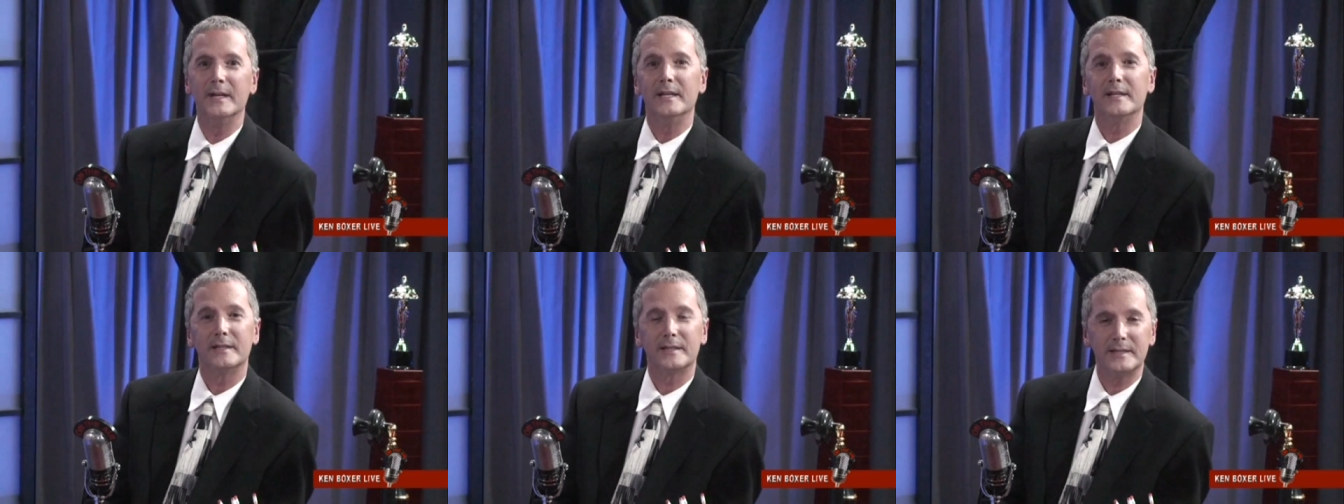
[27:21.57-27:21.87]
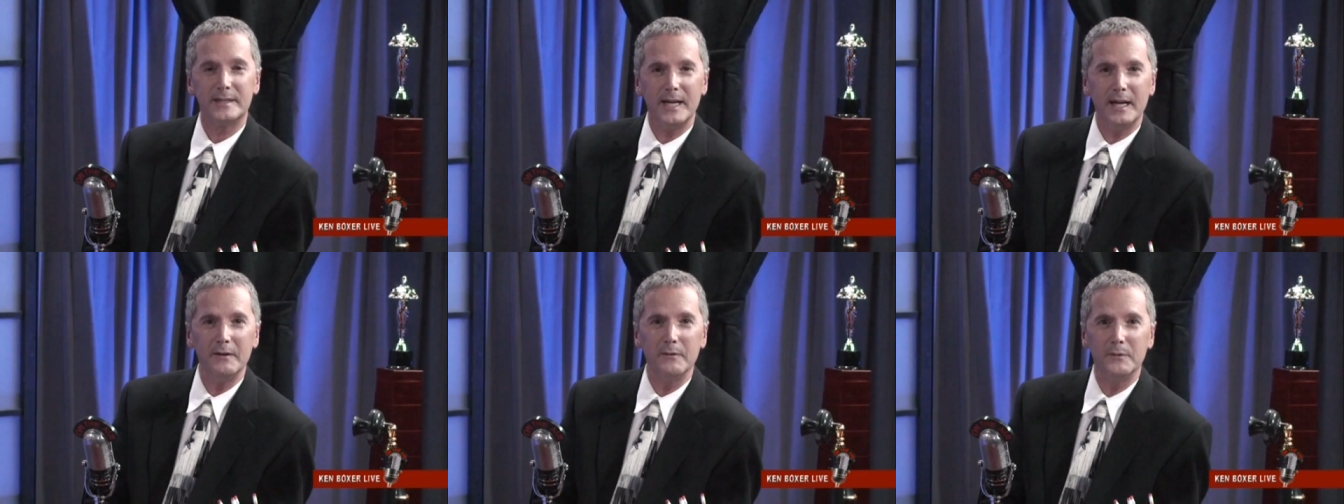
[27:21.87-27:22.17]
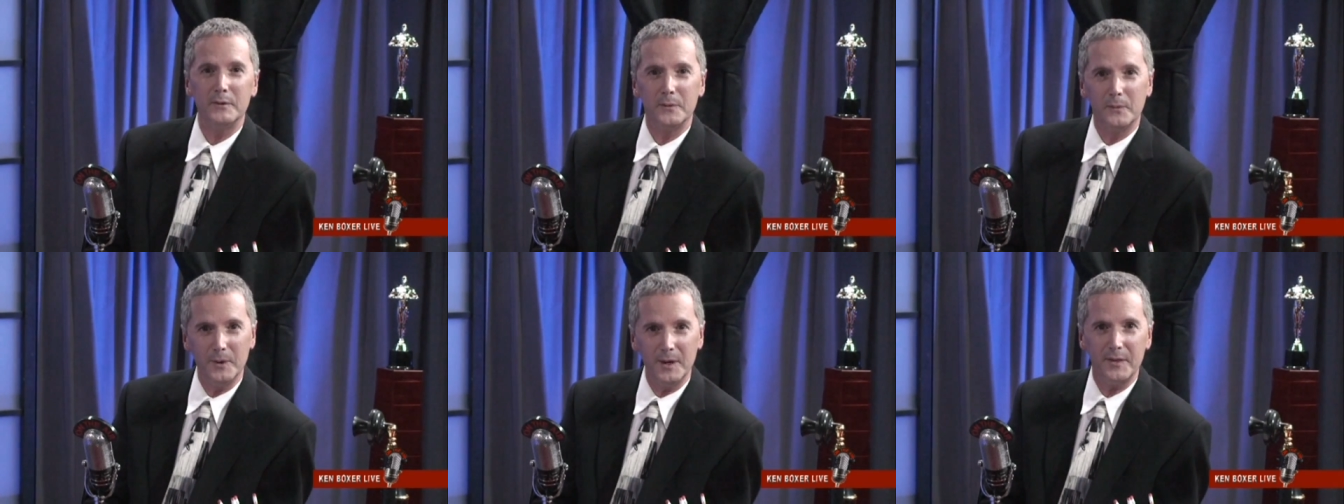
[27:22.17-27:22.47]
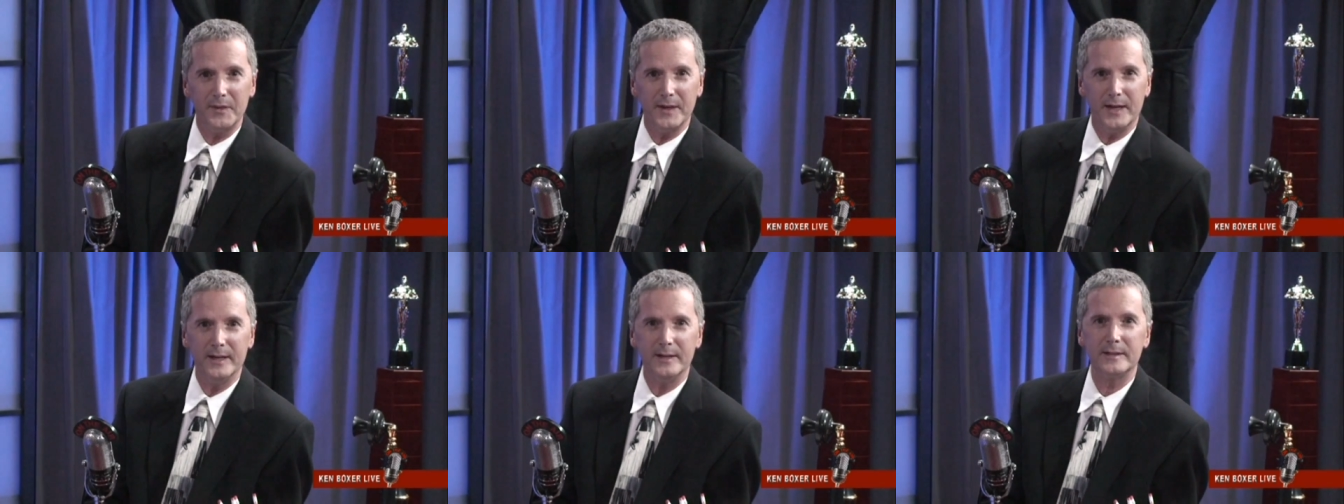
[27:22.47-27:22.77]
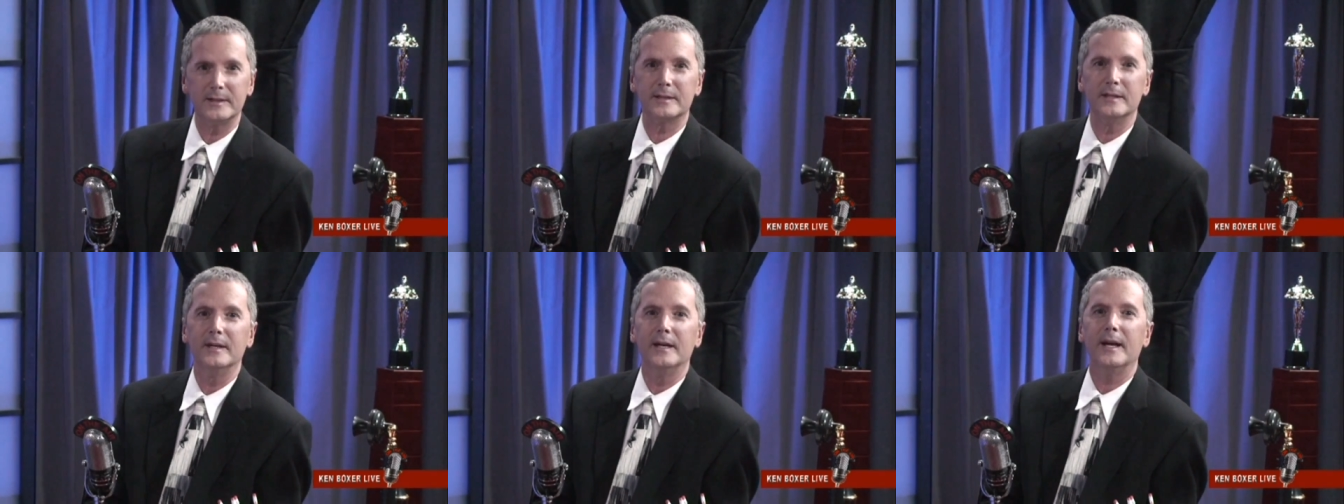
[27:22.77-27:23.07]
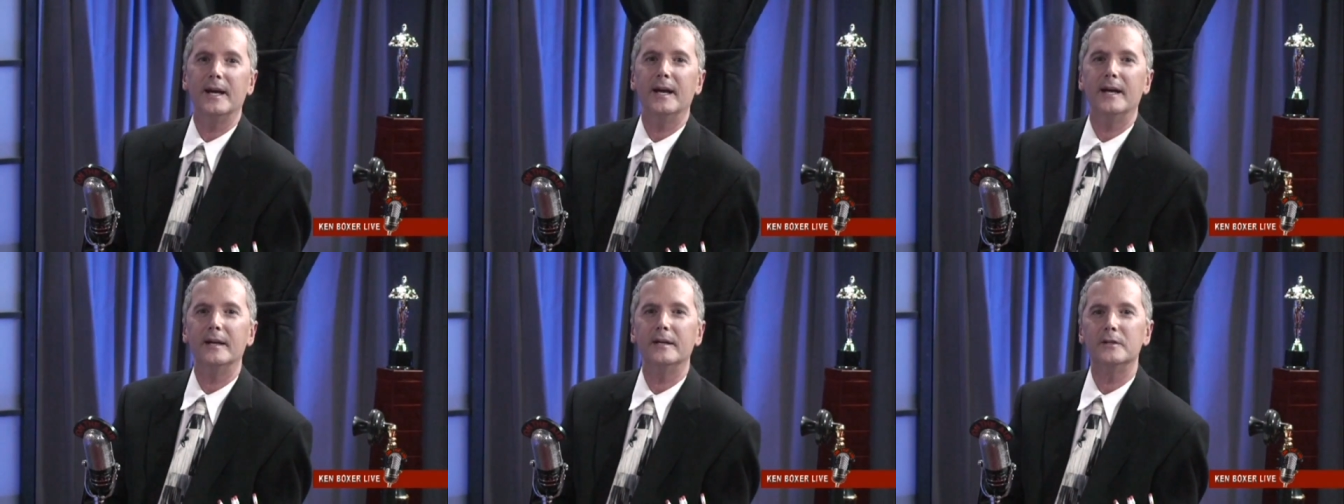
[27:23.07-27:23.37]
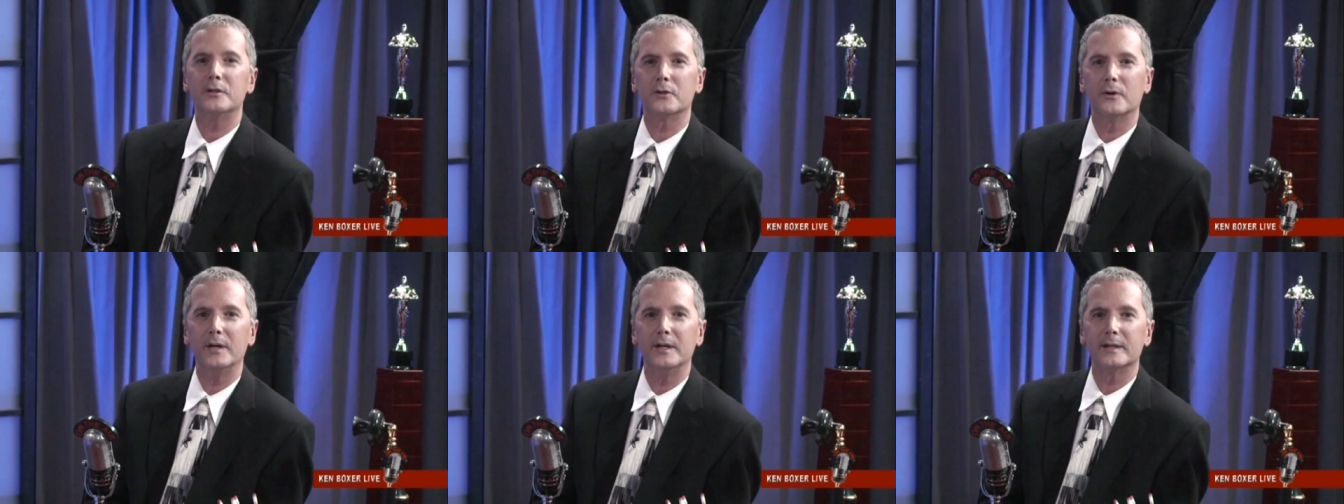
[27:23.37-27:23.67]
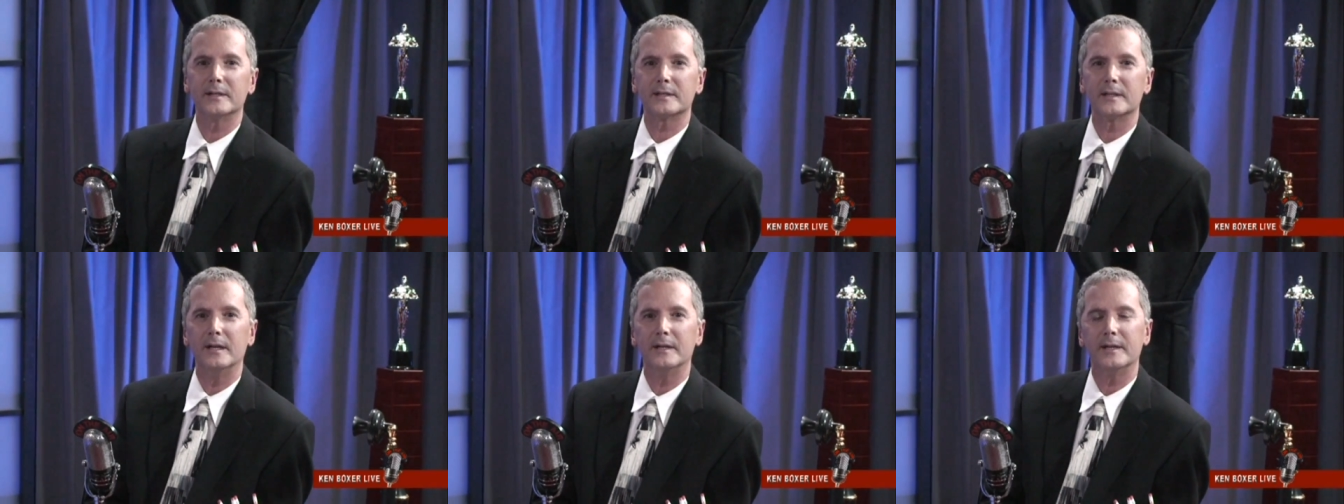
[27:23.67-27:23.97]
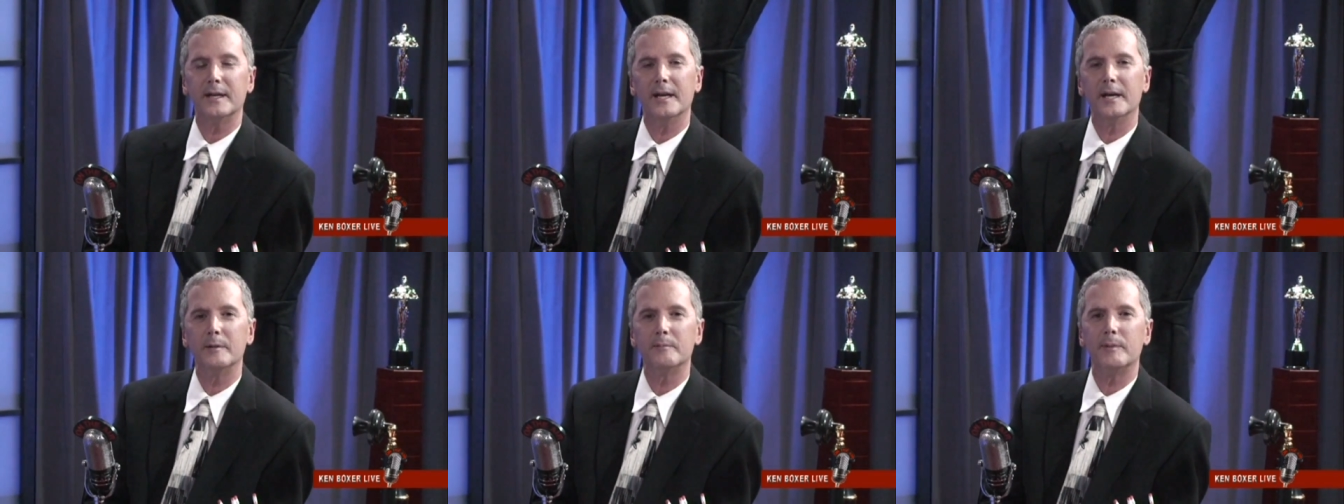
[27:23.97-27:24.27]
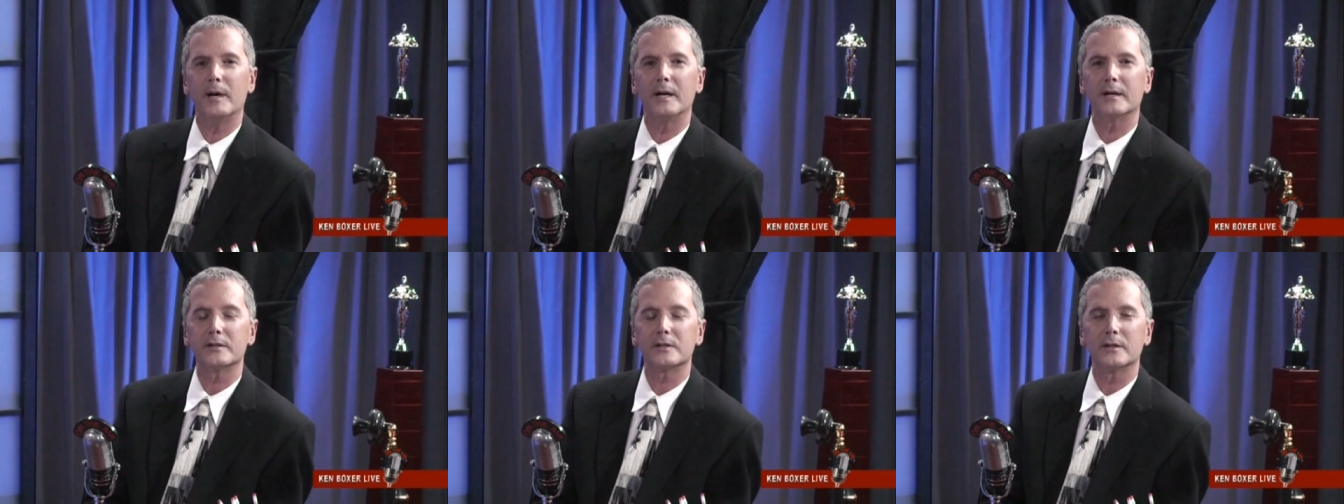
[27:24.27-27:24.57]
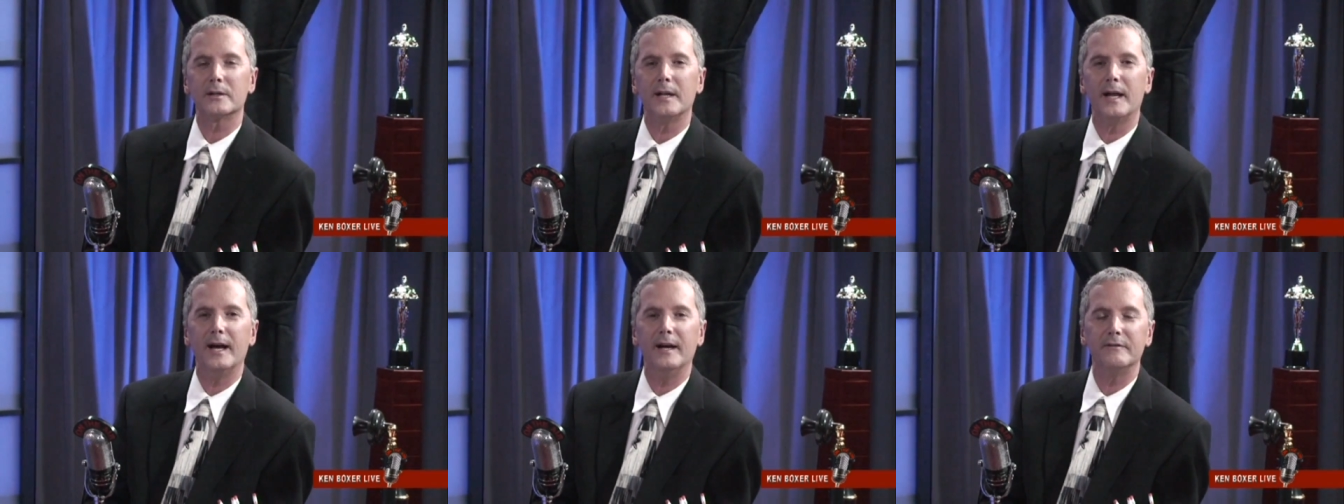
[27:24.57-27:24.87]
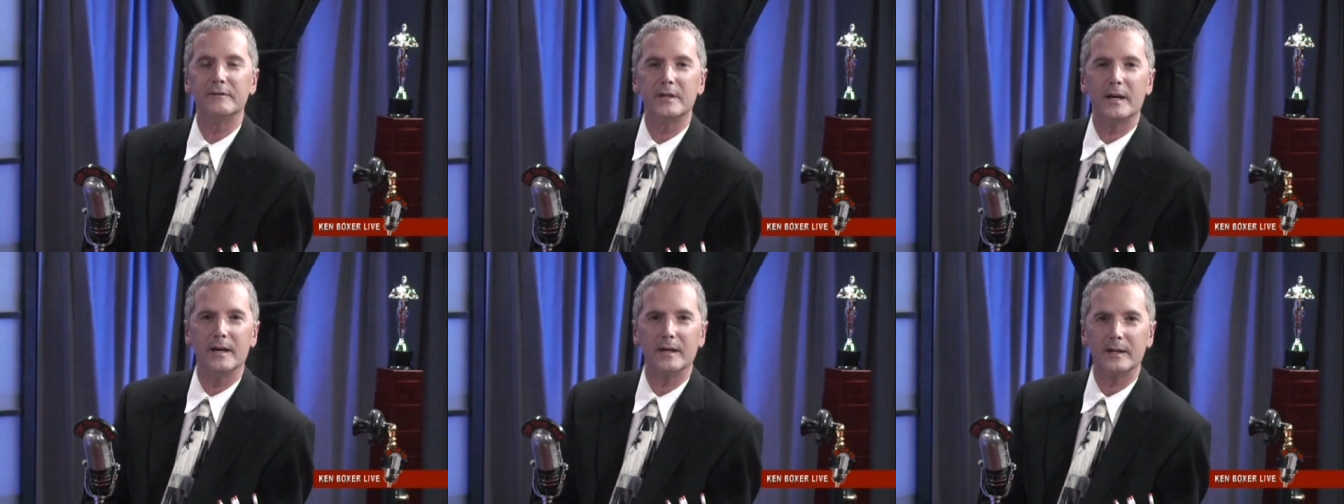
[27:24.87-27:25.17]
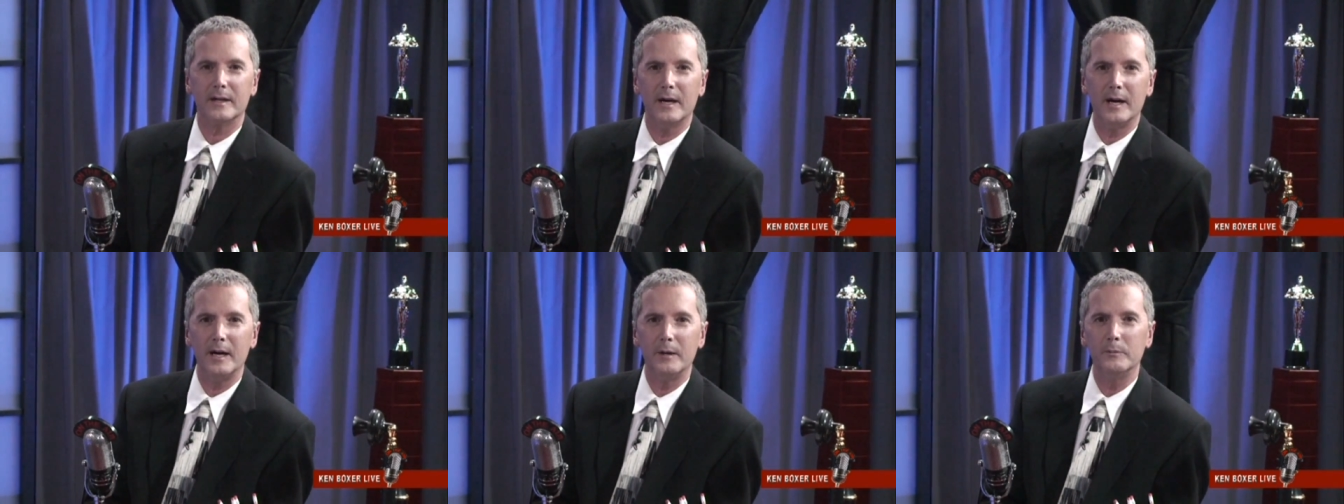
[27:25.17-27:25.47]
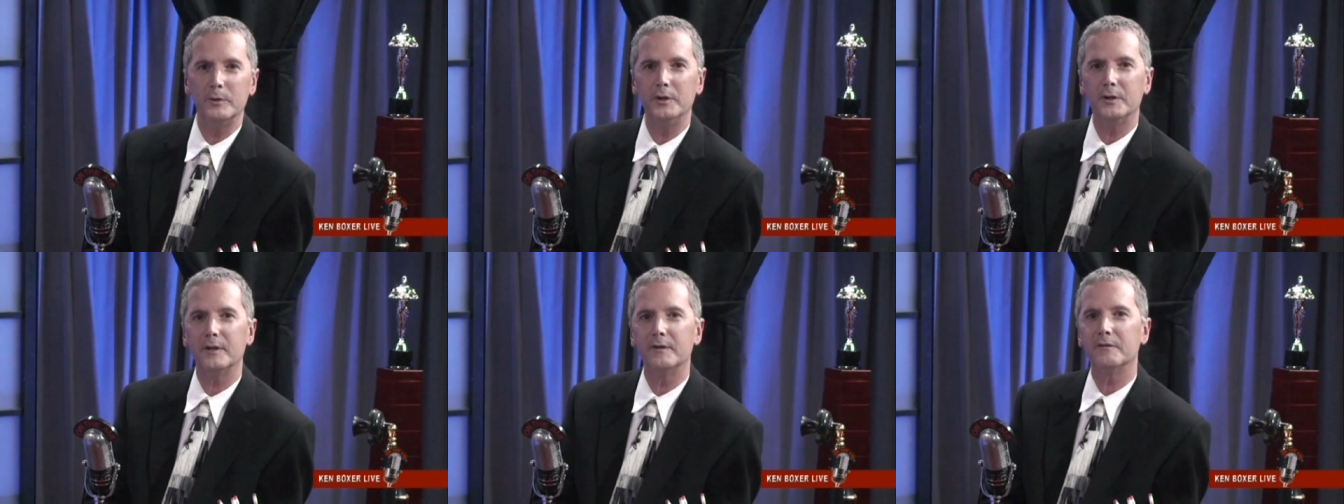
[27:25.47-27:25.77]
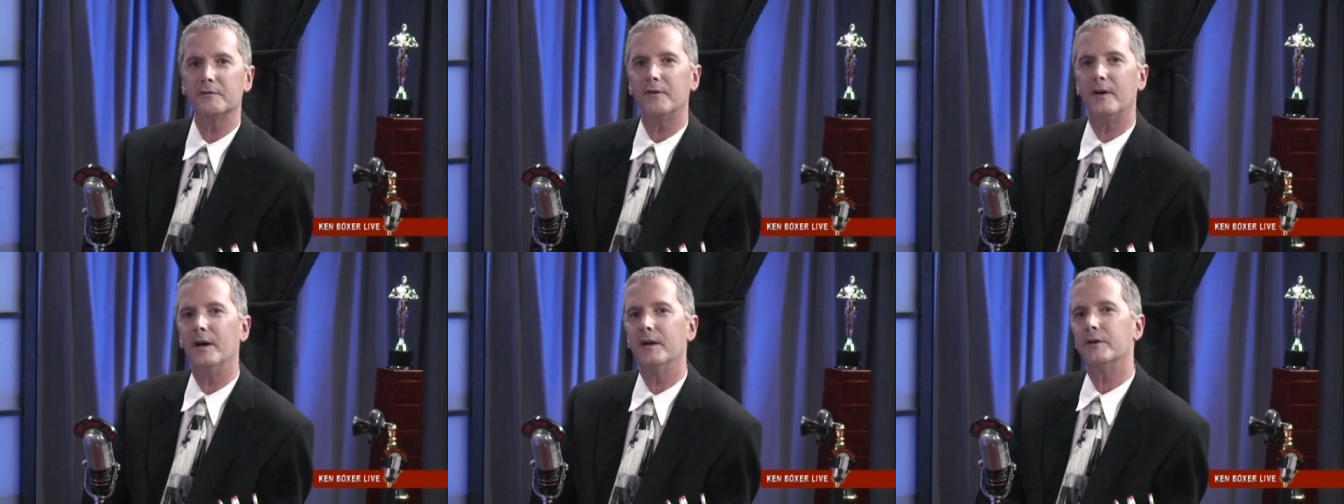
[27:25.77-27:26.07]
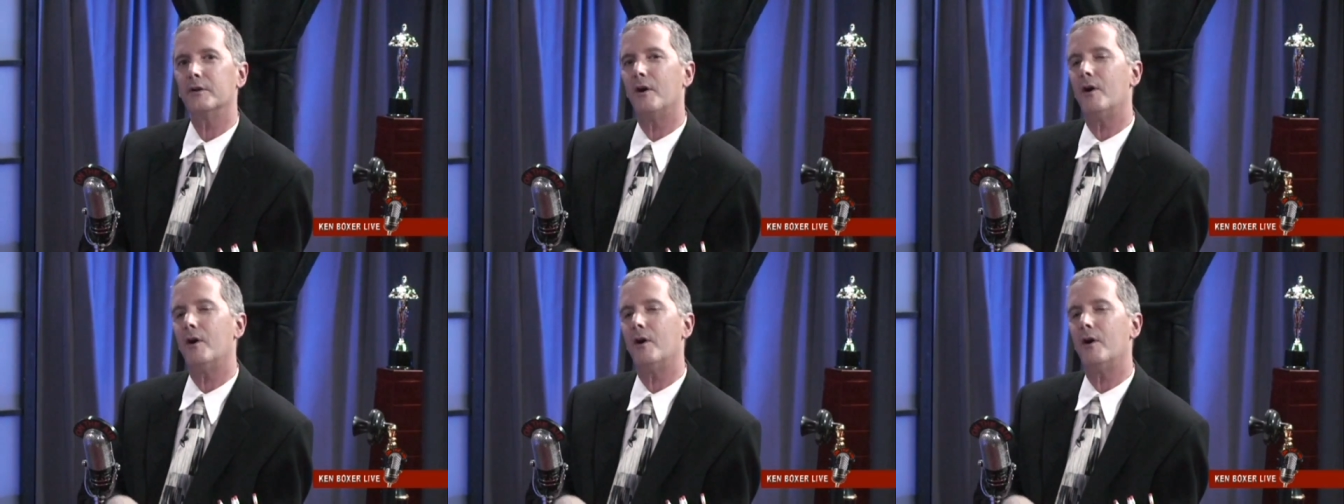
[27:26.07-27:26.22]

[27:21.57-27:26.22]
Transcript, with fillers: Stay with us and join us on kenboxerlive.com where you can find